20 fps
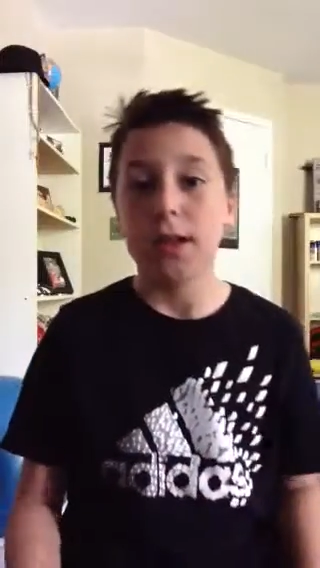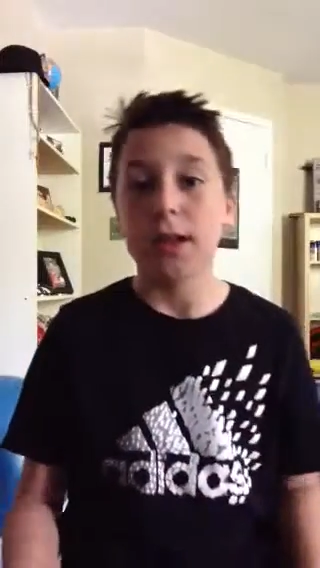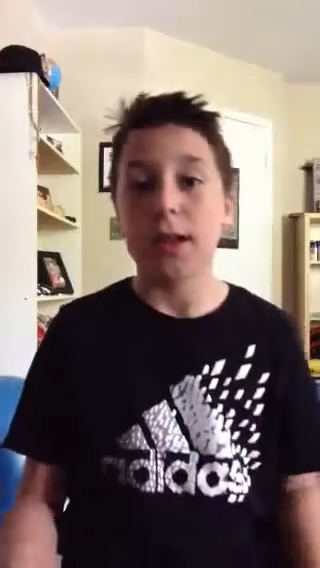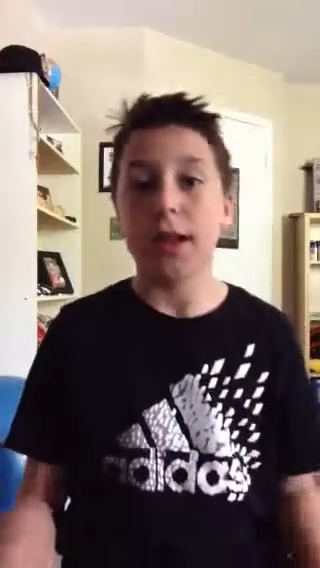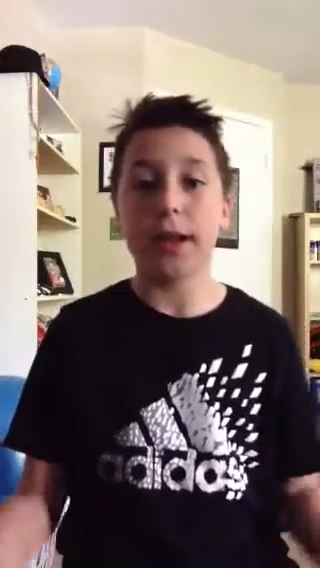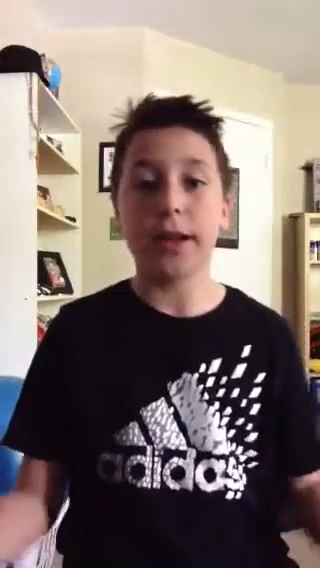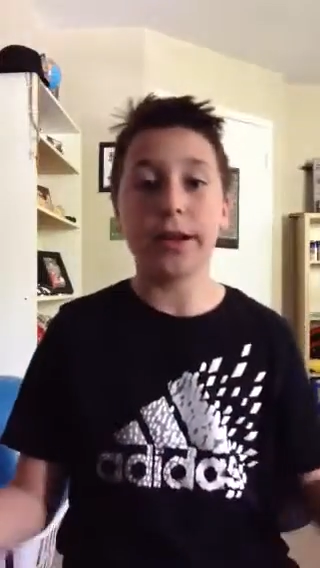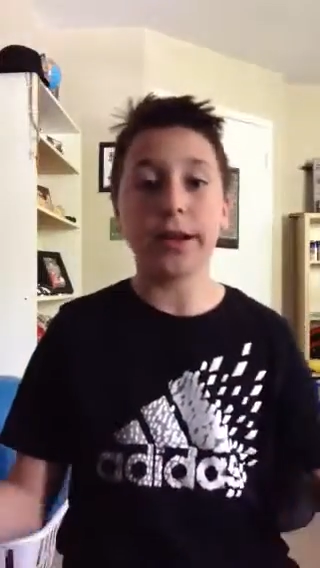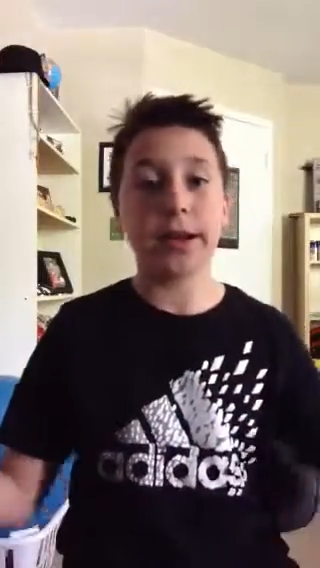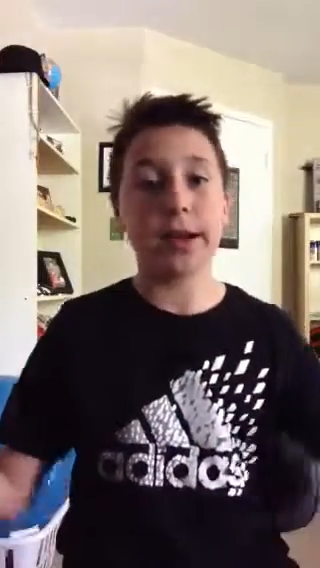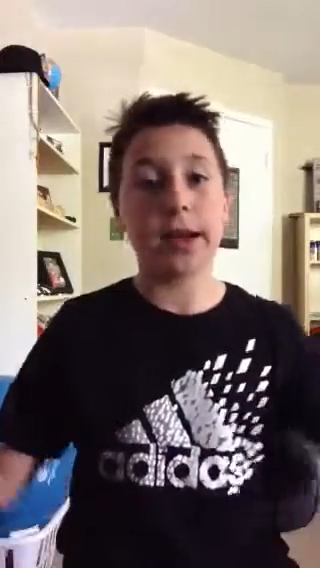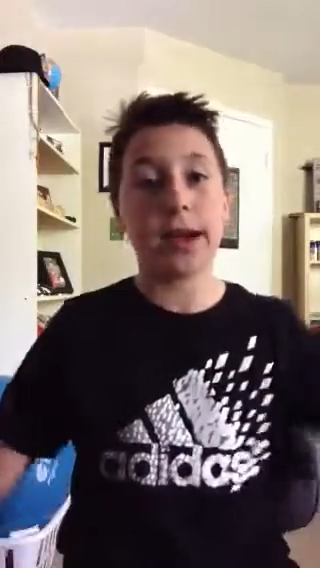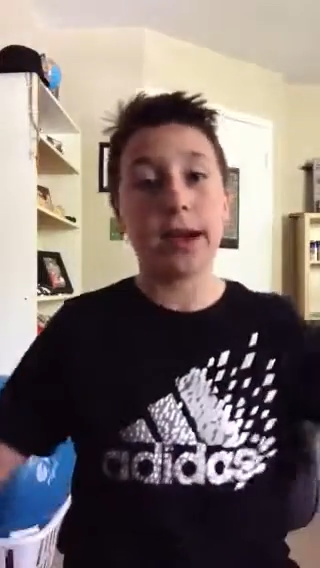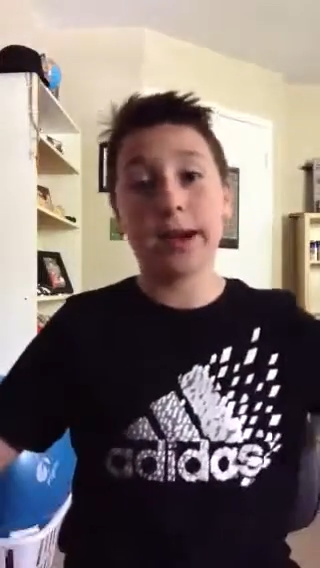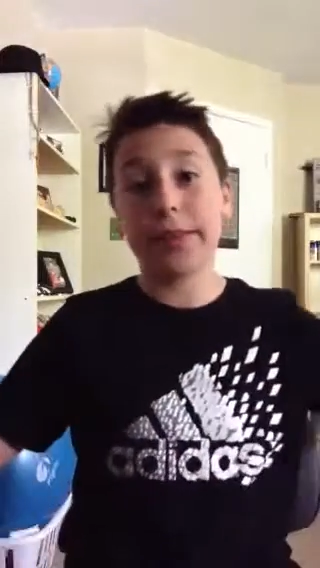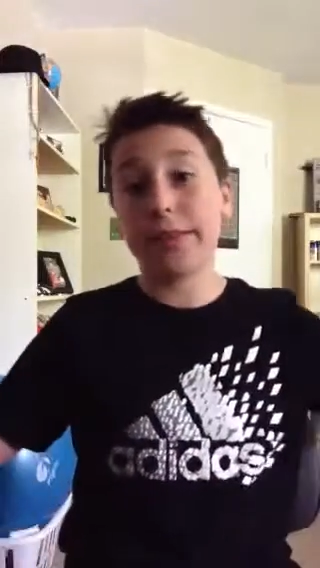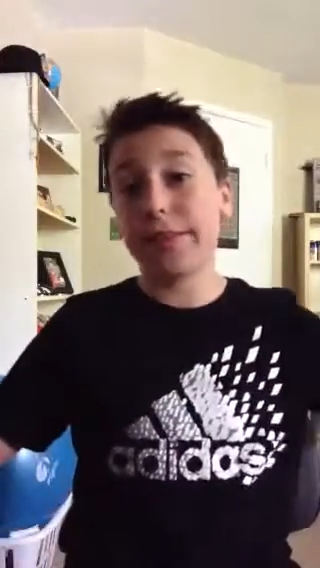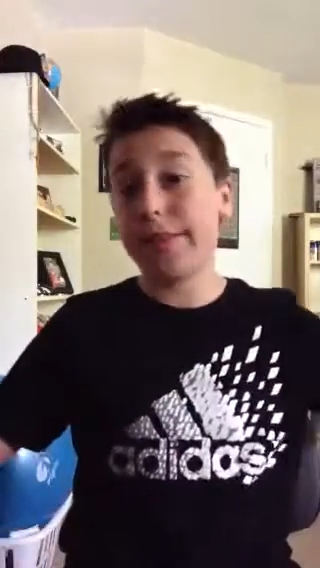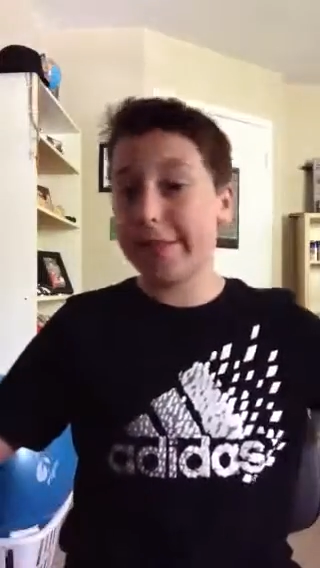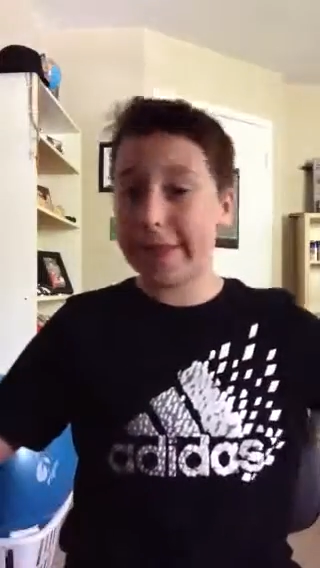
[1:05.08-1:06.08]
And
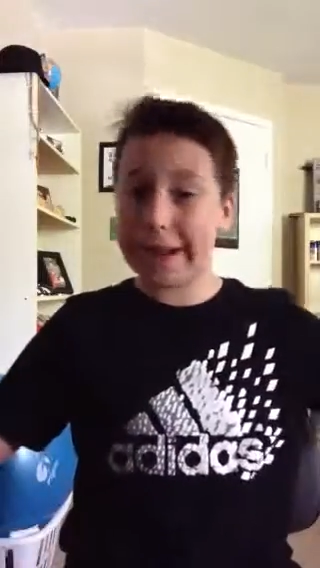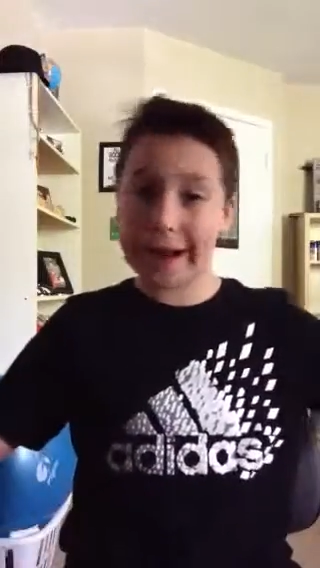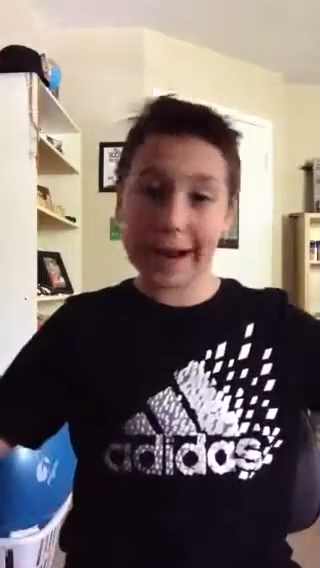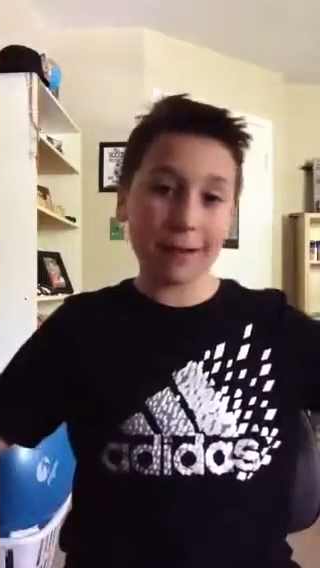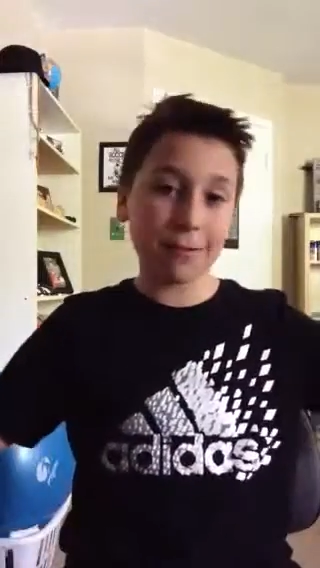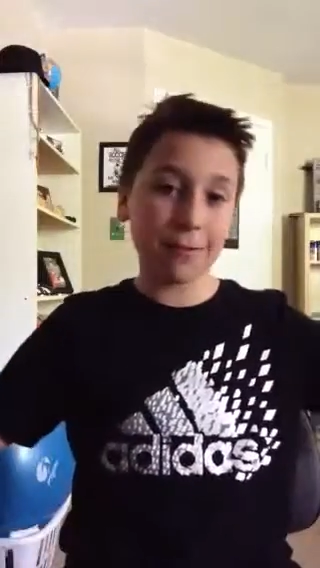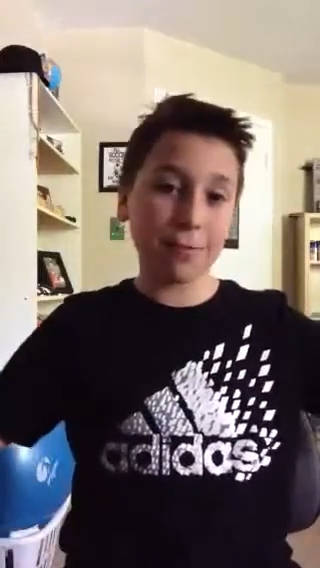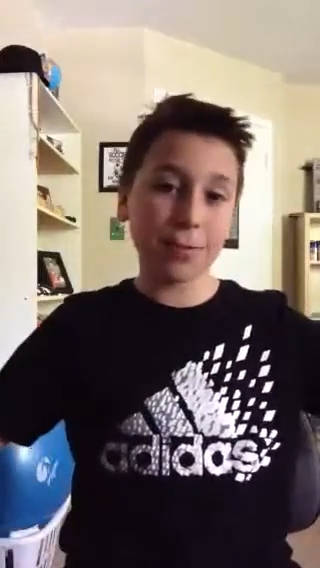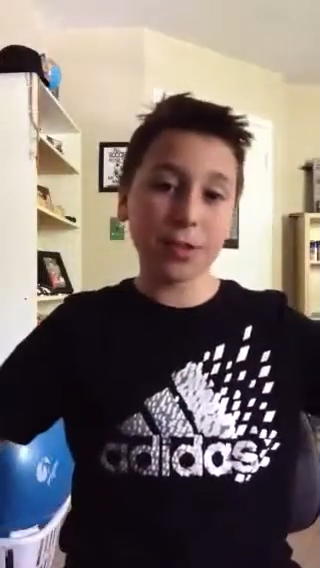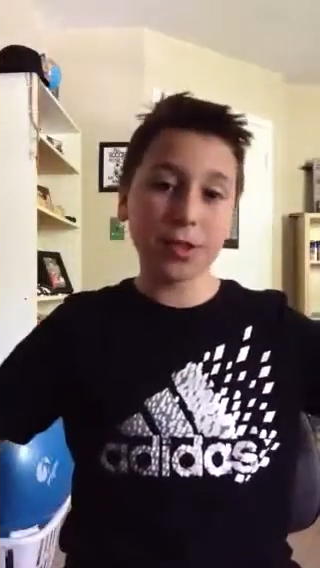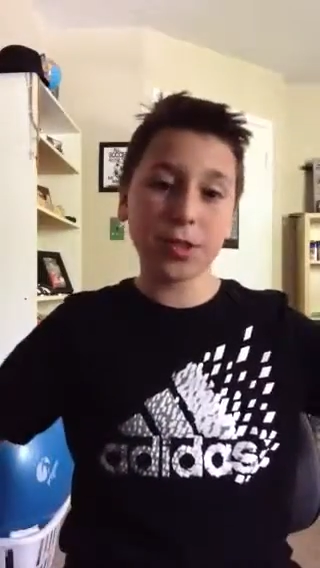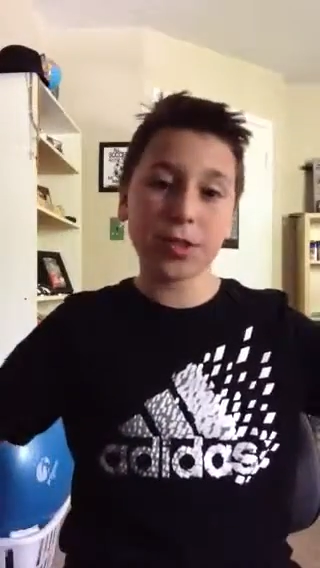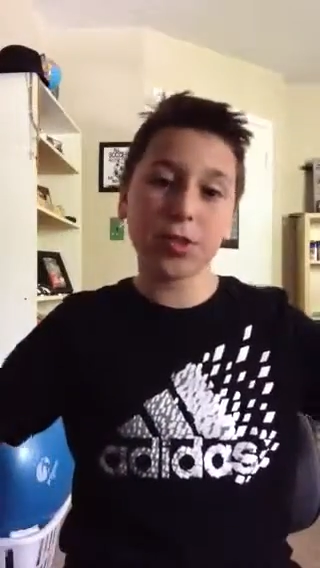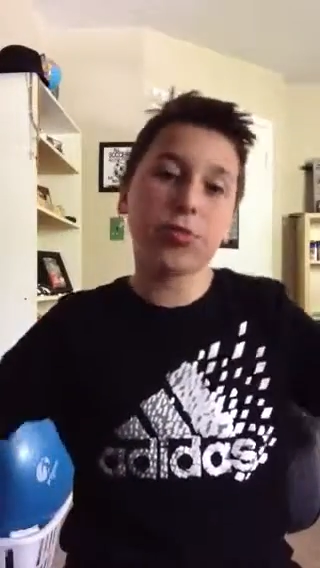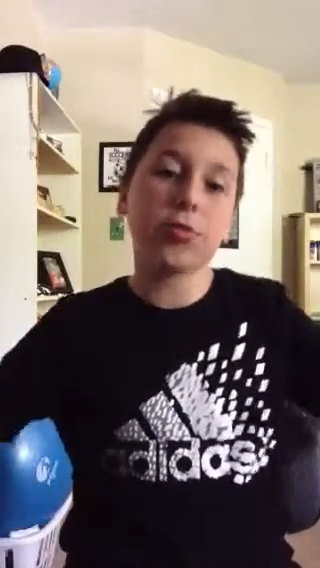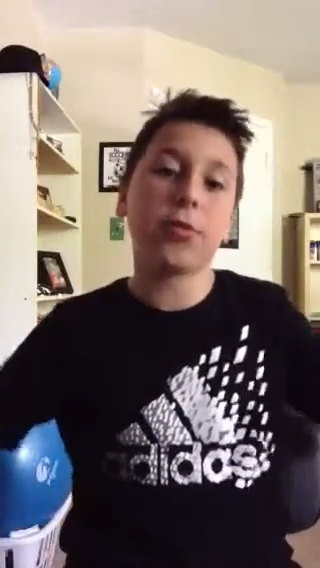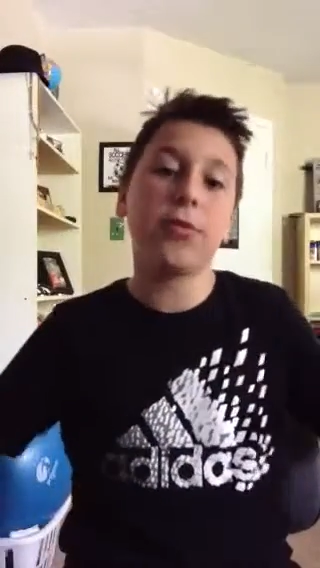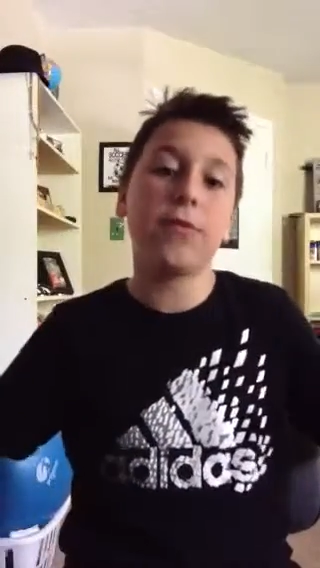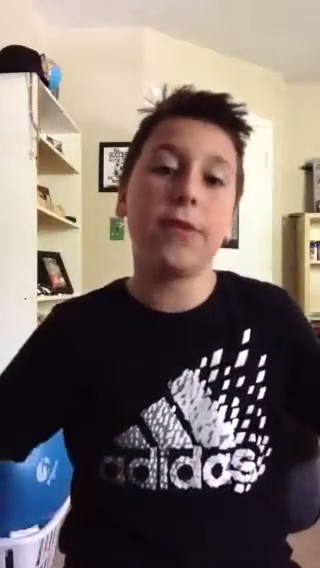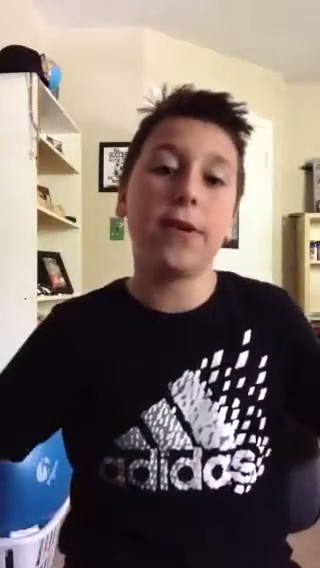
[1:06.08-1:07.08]
yeah, that was a
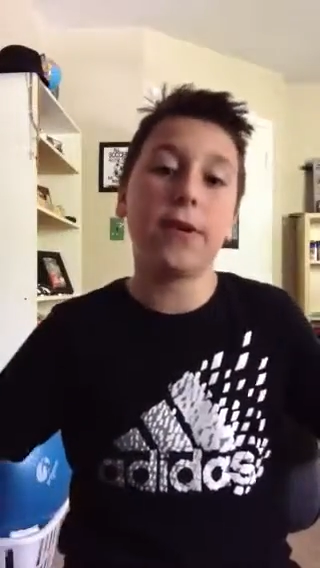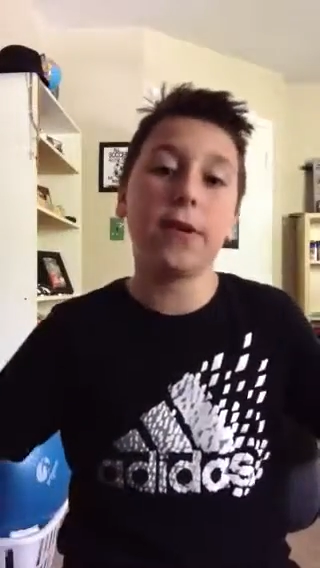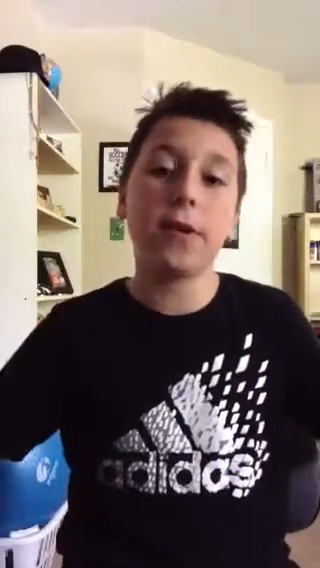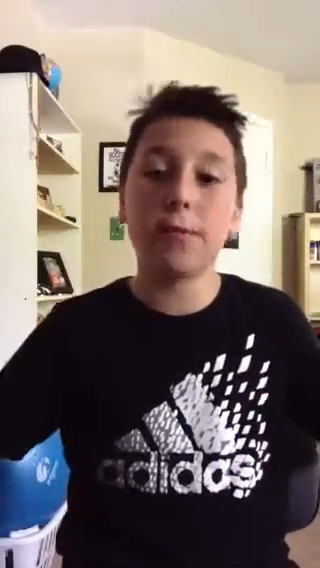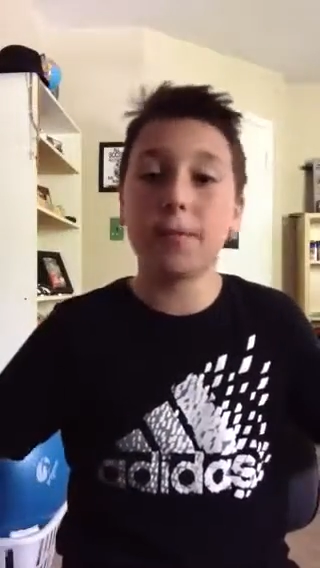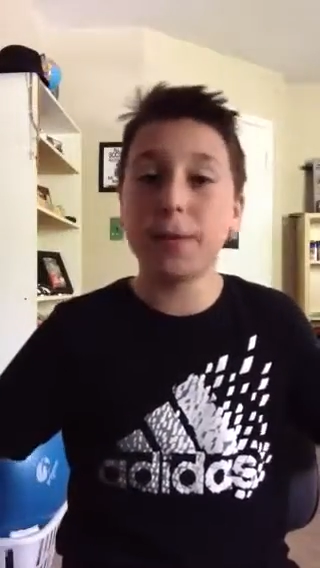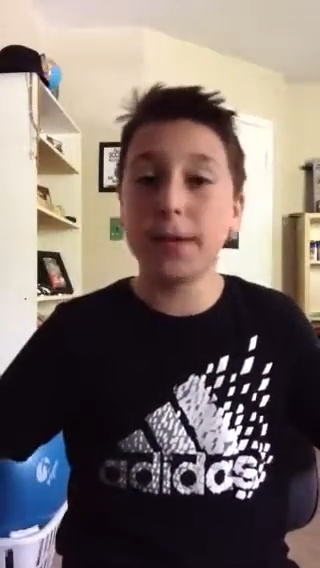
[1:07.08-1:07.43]
short video,